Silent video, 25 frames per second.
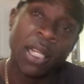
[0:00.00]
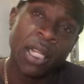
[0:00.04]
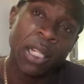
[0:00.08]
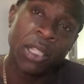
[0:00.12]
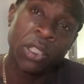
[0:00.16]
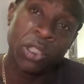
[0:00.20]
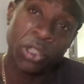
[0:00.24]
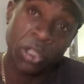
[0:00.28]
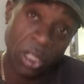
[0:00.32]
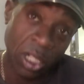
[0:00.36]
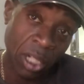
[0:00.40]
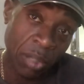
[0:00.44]

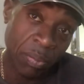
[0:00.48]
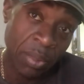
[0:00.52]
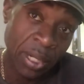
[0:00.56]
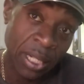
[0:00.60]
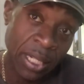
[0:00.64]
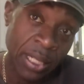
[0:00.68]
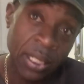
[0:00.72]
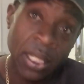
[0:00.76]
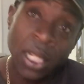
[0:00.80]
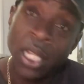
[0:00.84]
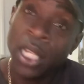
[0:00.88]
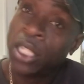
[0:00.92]
Do you know what I
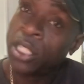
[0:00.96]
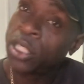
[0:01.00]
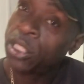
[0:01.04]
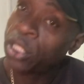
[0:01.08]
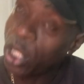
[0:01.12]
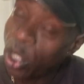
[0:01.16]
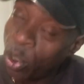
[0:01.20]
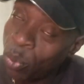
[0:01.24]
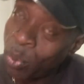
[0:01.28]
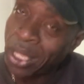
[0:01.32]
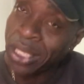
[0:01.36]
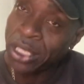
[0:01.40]
mean?
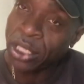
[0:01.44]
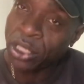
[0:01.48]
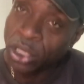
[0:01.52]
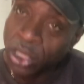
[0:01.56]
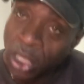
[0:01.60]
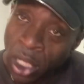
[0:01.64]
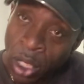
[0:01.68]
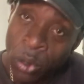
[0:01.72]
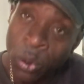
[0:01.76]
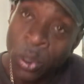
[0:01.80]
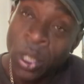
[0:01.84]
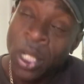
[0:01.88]
So much
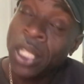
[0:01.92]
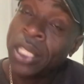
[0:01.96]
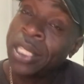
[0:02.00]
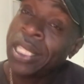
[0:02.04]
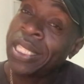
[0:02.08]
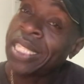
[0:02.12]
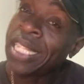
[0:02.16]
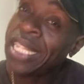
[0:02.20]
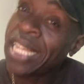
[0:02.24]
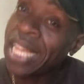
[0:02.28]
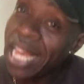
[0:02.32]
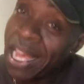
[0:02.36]
so that
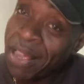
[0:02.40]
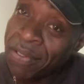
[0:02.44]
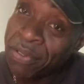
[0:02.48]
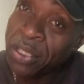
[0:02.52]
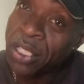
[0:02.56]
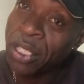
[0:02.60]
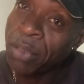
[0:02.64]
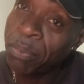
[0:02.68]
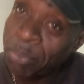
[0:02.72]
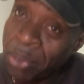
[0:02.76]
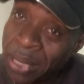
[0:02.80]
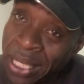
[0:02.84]
they have
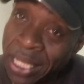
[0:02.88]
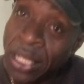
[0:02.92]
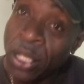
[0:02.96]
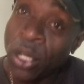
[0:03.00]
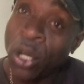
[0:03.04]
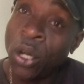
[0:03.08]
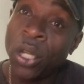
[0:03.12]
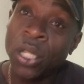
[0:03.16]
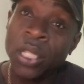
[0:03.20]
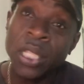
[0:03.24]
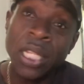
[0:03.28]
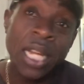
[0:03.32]
to be
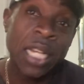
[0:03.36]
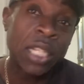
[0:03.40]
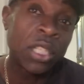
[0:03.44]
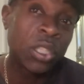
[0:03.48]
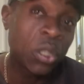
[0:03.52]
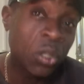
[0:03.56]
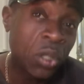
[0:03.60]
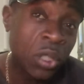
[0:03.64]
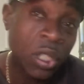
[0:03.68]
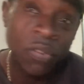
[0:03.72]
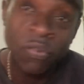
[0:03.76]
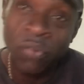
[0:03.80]
on like
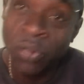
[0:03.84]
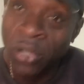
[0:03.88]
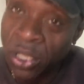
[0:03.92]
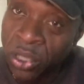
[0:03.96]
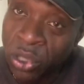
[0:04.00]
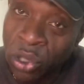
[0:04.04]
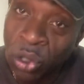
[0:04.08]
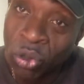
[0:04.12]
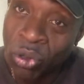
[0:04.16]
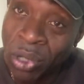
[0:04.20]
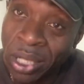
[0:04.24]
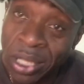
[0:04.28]

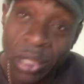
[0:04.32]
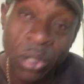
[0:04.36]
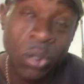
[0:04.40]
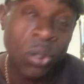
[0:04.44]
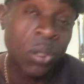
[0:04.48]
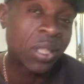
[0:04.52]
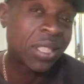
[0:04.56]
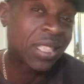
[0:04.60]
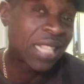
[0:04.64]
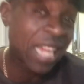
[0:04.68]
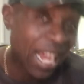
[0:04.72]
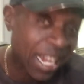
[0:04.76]
universal credit or
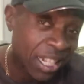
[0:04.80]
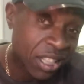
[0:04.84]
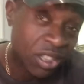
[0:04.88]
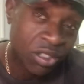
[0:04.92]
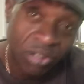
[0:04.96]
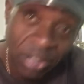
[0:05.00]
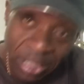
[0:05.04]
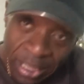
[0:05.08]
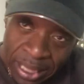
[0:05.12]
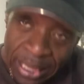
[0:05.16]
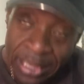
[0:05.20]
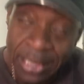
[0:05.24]
tax
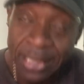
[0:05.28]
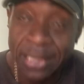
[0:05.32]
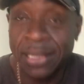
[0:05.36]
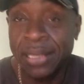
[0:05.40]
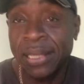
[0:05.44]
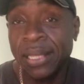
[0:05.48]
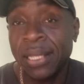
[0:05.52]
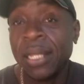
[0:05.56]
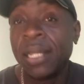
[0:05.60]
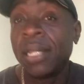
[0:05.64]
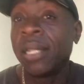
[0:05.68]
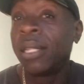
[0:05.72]
credits.
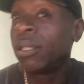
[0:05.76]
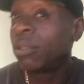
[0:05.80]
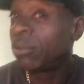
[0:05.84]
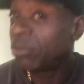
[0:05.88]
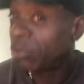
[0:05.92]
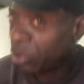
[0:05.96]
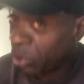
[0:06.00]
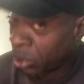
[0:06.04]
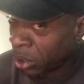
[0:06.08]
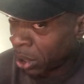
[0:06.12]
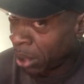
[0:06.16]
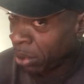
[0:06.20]

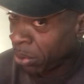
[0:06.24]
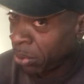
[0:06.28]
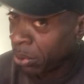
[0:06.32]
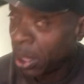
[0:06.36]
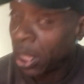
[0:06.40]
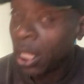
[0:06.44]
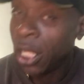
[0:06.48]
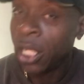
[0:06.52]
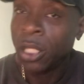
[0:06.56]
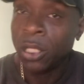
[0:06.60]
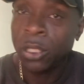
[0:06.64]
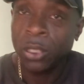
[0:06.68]

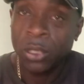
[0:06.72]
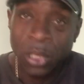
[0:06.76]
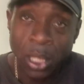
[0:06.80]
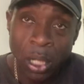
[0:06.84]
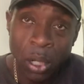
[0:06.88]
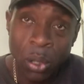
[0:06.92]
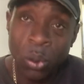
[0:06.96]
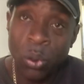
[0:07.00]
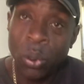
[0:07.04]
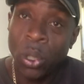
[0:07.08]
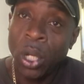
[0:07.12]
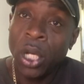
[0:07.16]

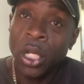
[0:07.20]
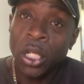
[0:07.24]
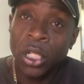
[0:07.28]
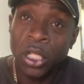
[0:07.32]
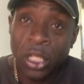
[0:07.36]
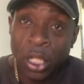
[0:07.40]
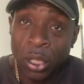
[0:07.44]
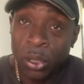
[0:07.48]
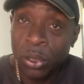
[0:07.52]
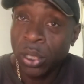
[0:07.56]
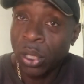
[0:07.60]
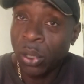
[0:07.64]
So
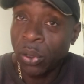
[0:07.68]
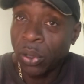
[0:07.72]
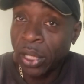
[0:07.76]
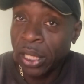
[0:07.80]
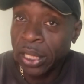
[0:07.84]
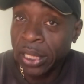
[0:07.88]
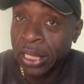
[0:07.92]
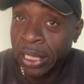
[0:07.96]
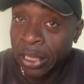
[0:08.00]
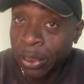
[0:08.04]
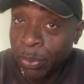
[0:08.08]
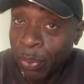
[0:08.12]

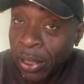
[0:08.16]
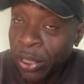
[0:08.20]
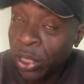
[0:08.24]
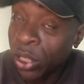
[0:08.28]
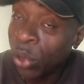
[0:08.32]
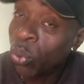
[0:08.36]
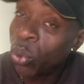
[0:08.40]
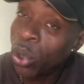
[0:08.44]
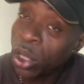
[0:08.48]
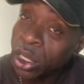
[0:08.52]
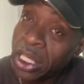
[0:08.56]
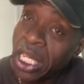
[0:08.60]
it depends on
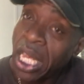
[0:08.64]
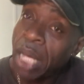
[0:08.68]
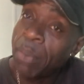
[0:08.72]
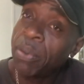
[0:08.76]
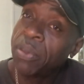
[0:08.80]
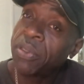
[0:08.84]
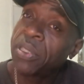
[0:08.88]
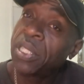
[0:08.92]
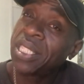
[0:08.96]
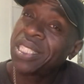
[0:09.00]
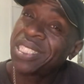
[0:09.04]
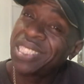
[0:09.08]
what type of
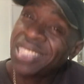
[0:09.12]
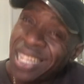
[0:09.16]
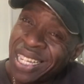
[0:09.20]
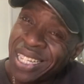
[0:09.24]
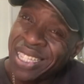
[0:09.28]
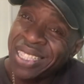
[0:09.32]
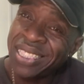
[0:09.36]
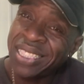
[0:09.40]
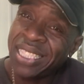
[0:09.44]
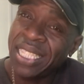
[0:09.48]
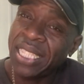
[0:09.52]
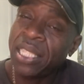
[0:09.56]

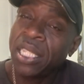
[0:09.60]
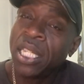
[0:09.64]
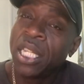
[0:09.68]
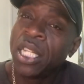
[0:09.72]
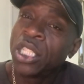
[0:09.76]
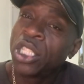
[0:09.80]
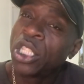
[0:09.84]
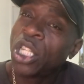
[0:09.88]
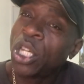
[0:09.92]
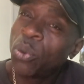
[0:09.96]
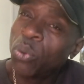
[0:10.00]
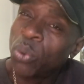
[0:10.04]
society
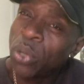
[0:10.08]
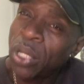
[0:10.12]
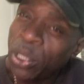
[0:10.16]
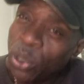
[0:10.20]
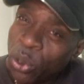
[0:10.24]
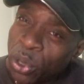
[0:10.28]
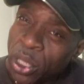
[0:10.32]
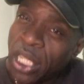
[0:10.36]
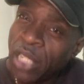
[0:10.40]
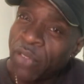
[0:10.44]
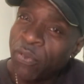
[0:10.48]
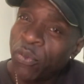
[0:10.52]
that we're
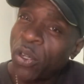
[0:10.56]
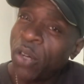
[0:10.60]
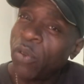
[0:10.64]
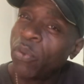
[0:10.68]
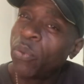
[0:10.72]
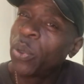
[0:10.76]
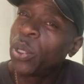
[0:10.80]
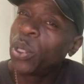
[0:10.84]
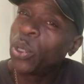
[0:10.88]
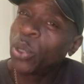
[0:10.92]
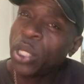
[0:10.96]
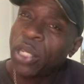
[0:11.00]
looking for. If
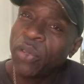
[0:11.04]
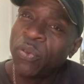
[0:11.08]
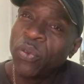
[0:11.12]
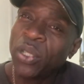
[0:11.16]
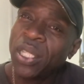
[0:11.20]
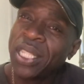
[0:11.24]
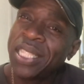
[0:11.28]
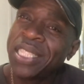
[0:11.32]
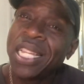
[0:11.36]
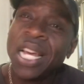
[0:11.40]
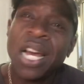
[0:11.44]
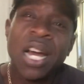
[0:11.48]
we're looking for
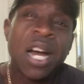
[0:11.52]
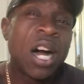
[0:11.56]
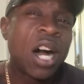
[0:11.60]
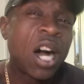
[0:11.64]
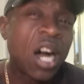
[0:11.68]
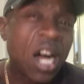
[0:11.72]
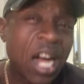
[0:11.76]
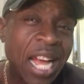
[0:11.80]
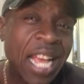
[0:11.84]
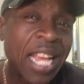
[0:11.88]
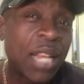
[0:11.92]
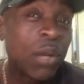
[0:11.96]
this
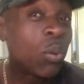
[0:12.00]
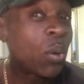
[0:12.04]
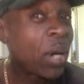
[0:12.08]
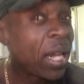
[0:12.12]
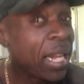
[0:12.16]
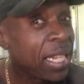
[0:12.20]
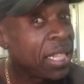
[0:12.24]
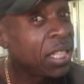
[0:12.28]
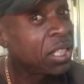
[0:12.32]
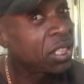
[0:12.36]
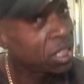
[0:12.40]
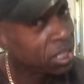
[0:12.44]
high
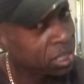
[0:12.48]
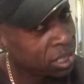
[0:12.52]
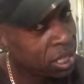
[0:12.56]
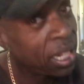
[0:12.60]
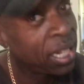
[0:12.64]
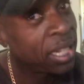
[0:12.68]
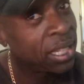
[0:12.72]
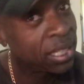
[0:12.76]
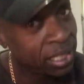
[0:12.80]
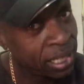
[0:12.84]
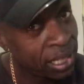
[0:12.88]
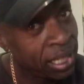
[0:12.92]
wage
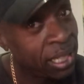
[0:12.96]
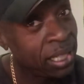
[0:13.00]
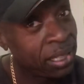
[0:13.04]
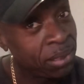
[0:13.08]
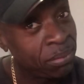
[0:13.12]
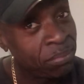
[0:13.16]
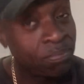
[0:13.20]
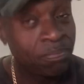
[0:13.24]
society,